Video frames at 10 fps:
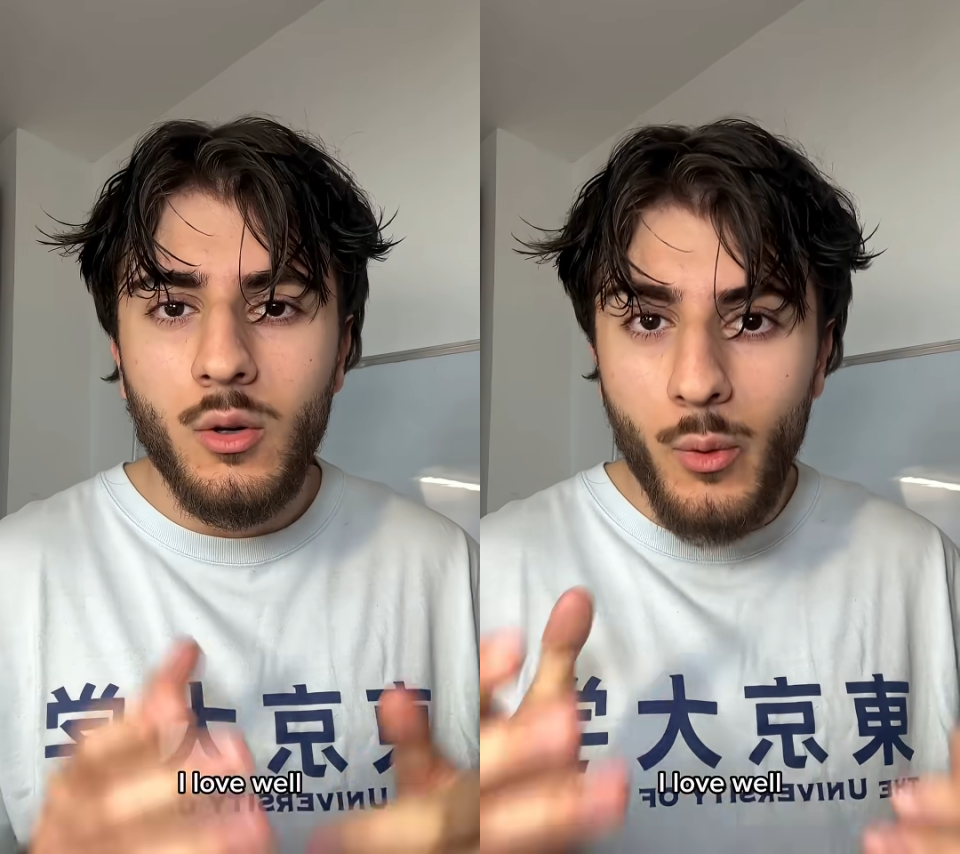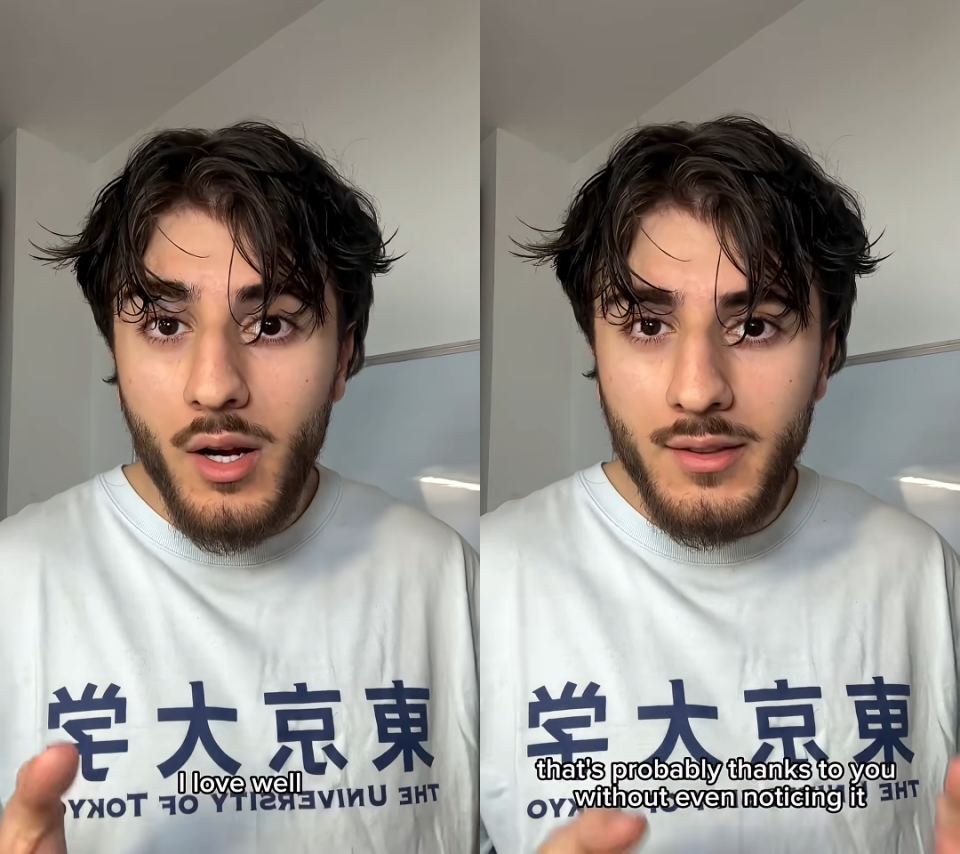
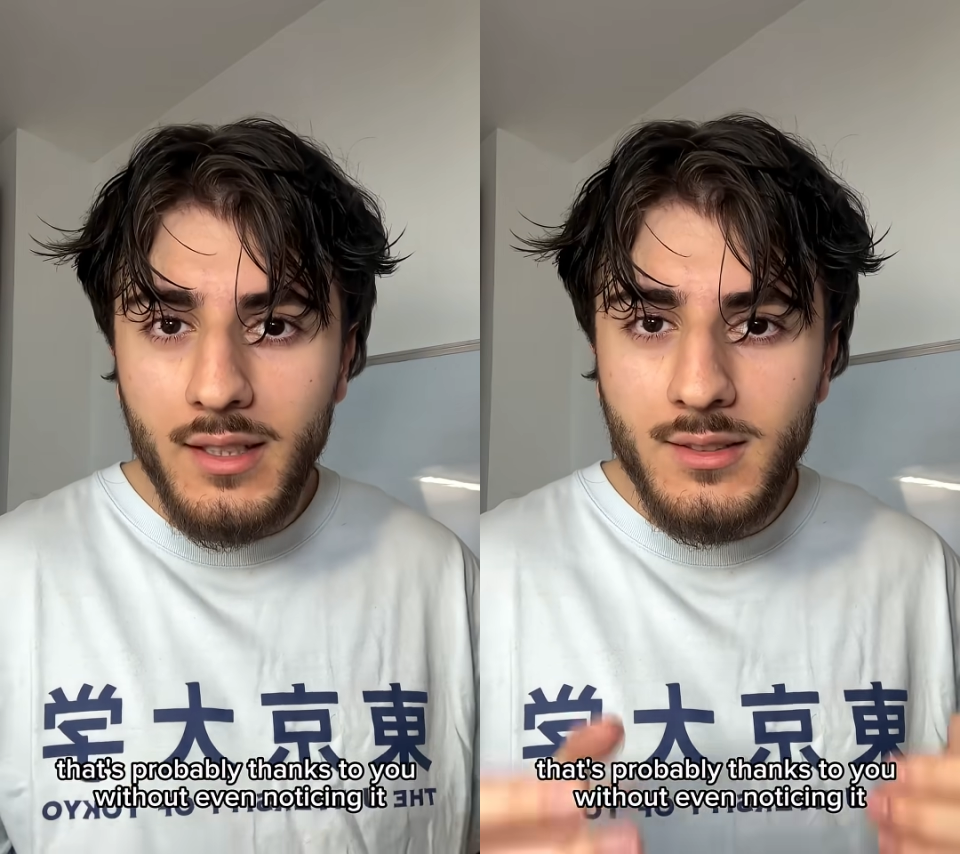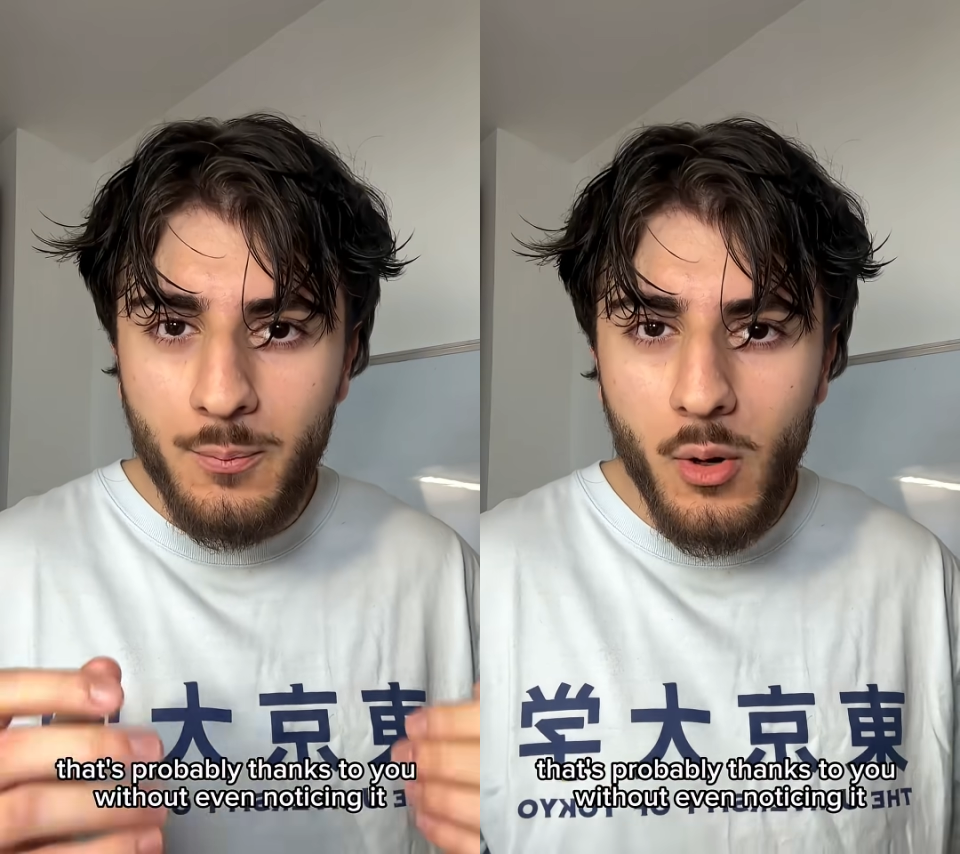Well,
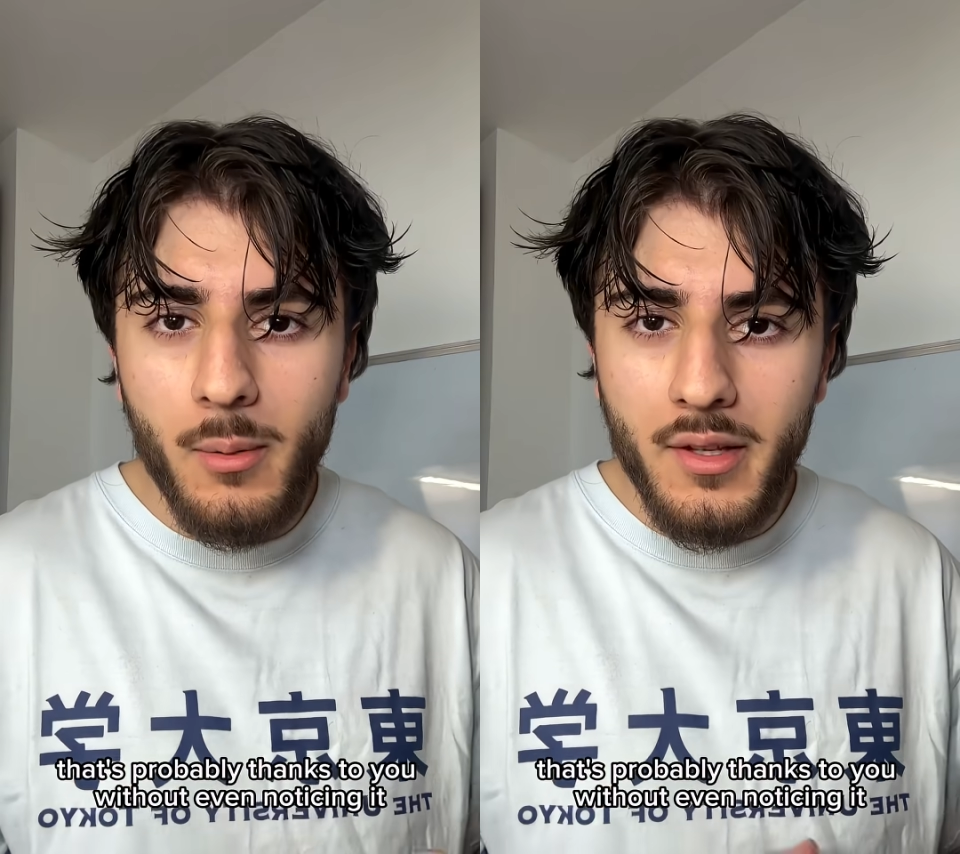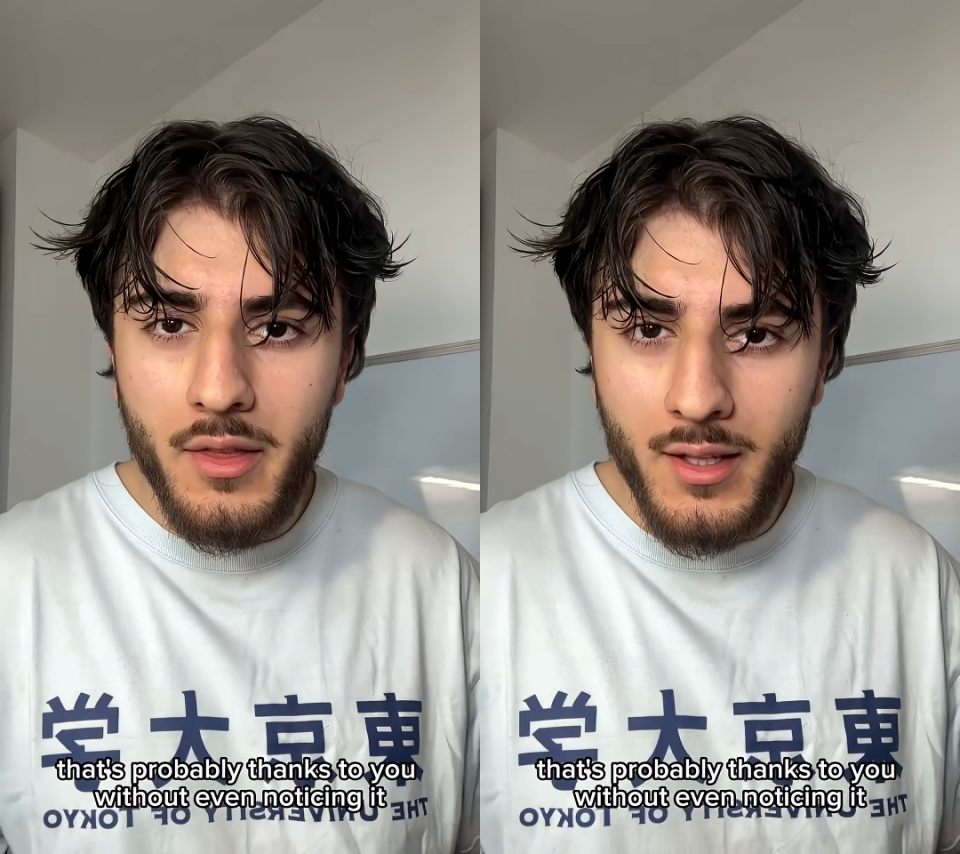that's
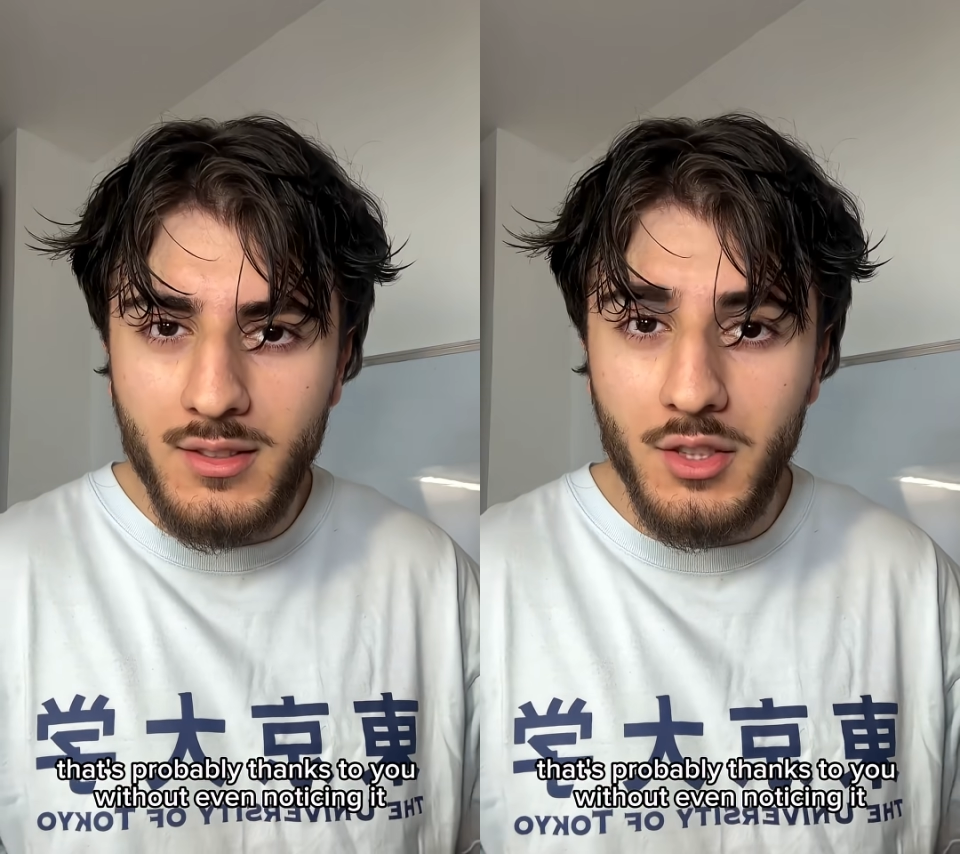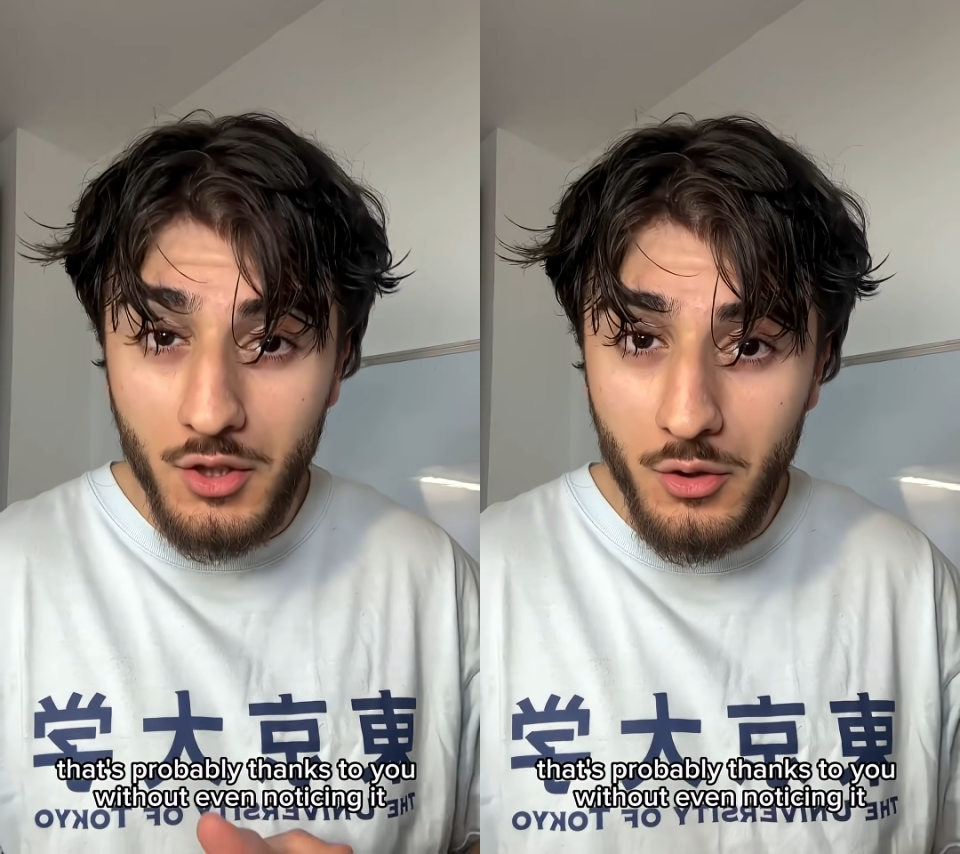probably thanks
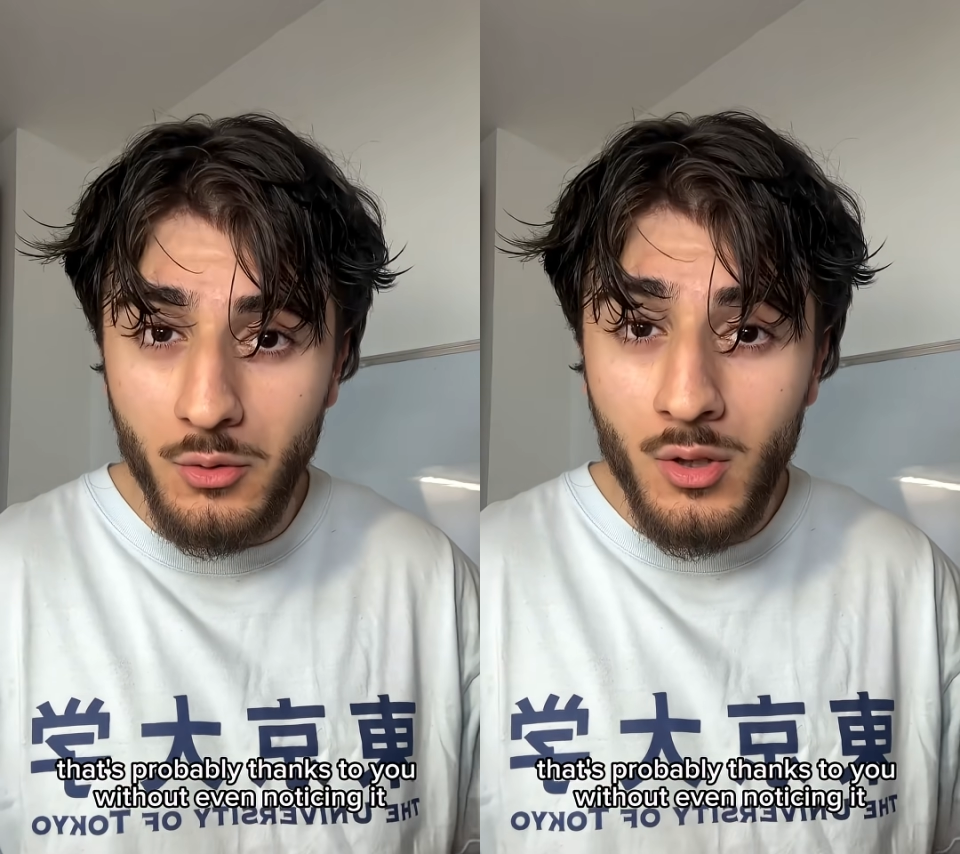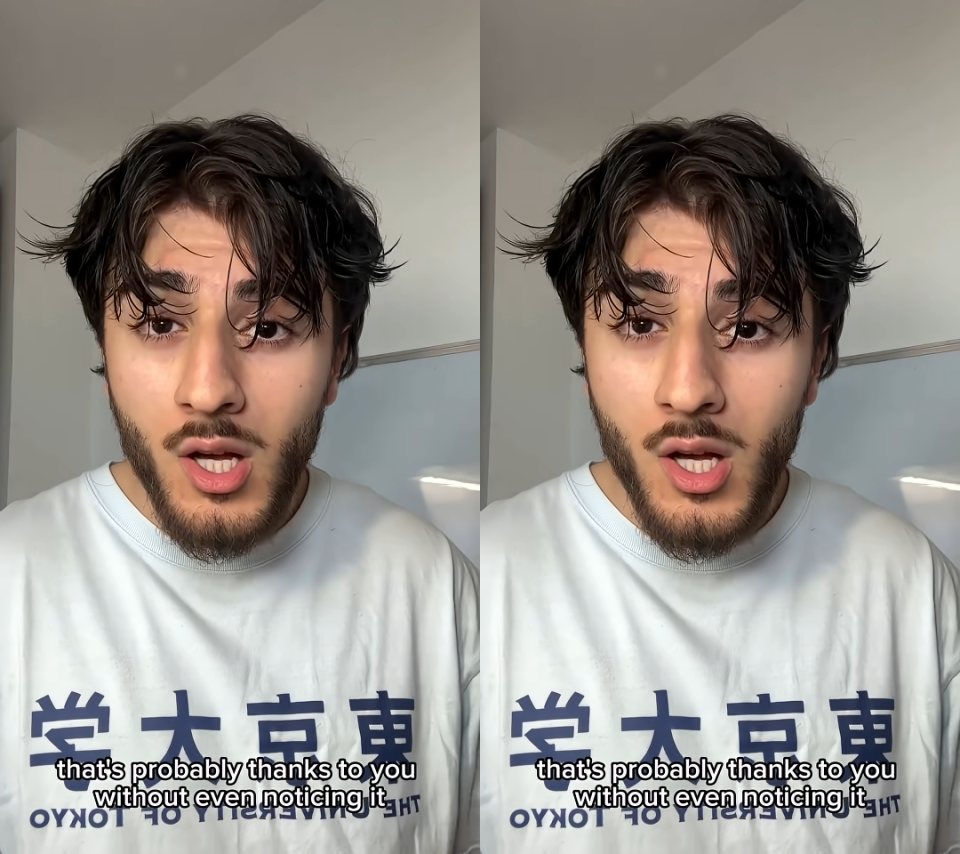to you.